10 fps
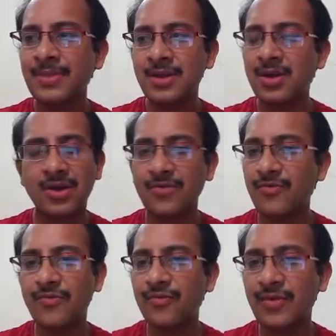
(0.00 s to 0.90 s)

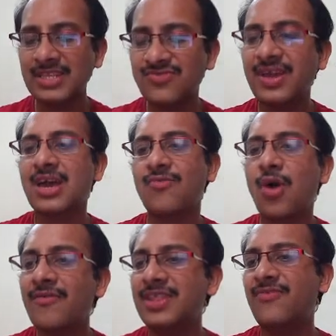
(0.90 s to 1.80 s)
once we
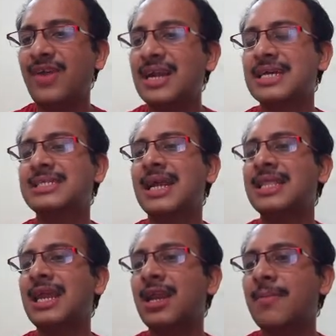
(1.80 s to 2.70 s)
convolve with the filters at
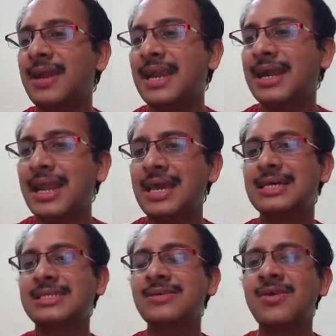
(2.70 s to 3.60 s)
the intermediate
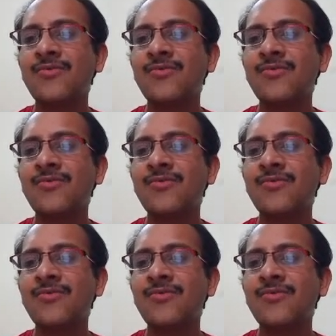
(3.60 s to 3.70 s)
layers,